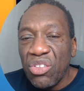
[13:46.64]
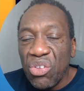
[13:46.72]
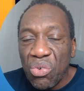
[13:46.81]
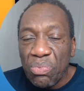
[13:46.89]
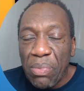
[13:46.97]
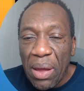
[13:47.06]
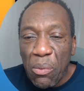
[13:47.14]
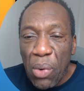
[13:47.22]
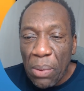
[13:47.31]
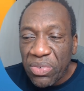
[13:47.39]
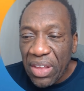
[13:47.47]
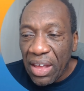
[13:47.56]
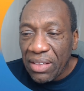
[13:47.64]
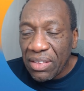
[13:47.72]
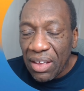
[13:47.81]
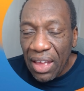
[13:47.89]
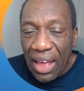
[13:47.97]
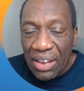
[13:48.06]

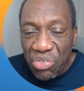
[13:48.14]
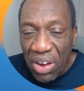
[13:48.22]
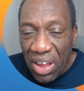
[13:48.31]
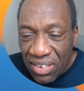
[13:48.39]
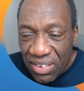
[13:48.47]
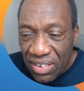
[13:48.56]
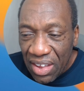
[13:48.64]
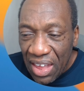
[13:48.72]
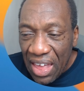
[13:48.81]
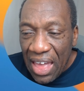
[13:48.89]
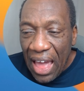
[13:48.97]
website address,